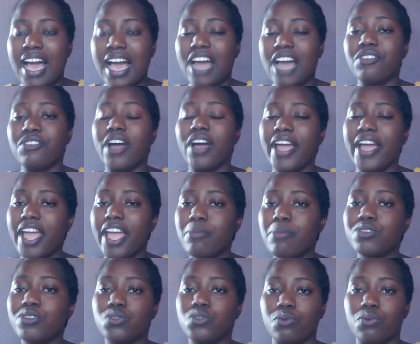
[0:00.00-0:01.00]
and you are
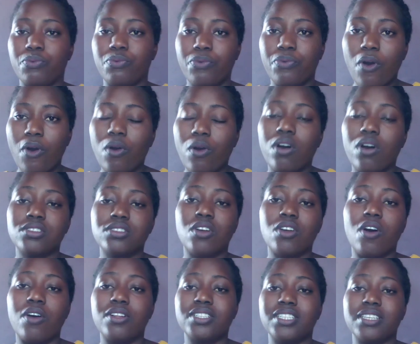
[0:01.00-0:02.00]
able to focus
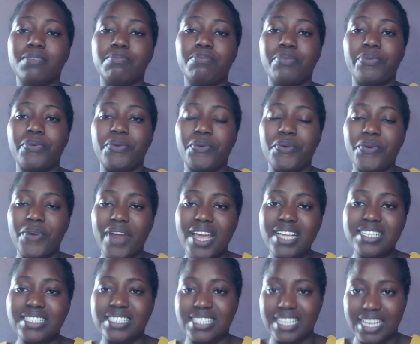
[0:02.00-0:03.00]
on the
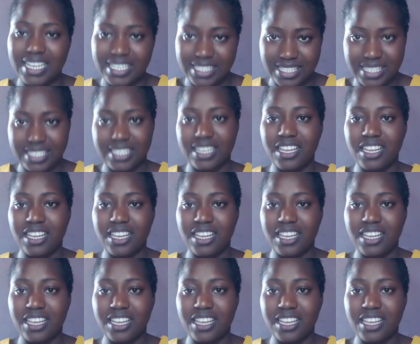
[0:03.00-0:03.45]
present,